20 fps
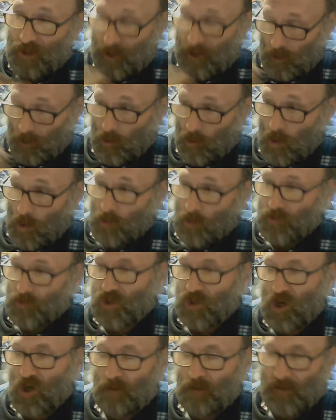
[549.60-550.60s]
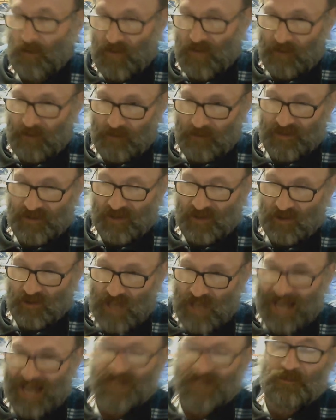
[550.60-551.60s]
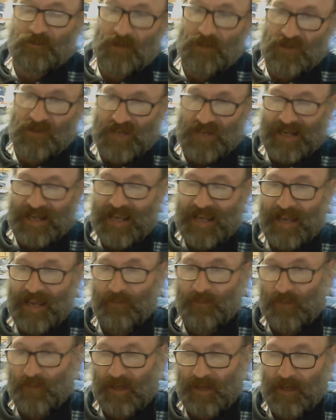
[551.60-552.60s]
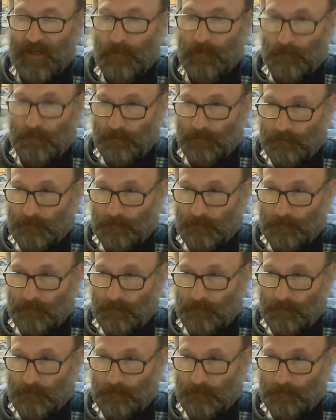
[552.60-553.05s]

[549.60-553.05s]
one in a long time, but there is a Luxman deck out there